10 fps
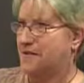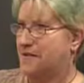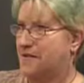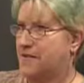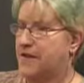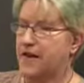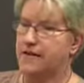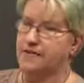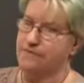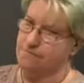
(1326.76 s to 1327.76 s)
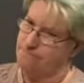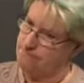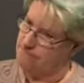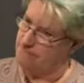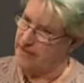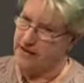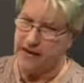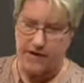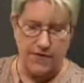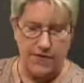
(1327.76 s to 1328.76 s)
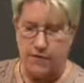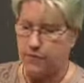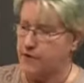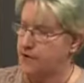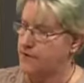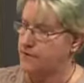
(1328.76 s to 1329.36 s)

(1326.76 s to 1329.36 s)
that, again, that we